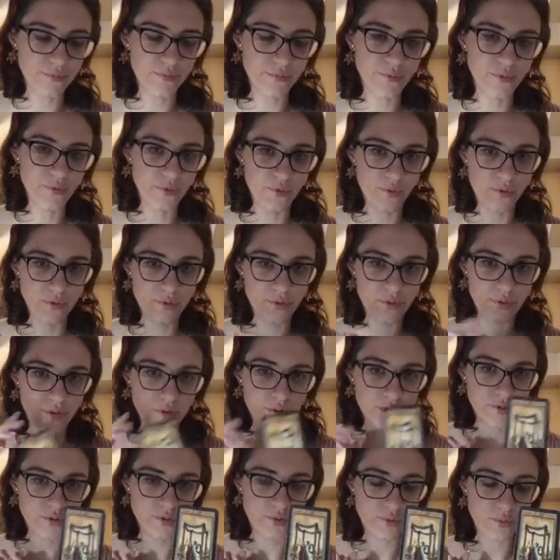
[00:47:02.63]

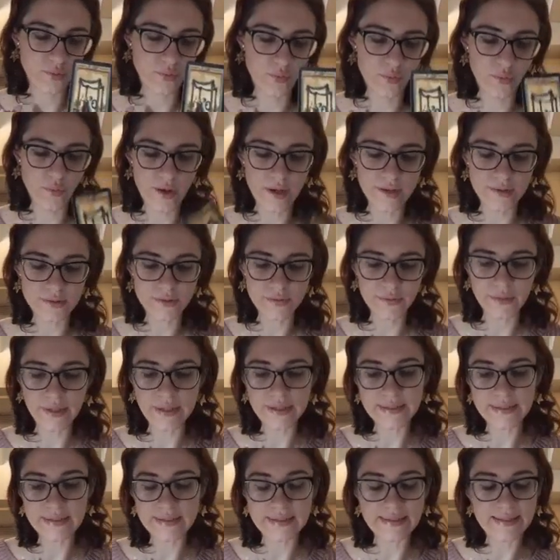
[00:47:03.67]
Four of Wands
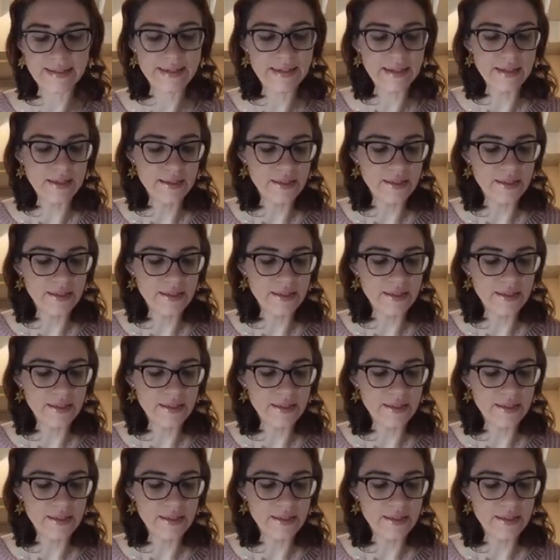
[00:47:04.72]
finally.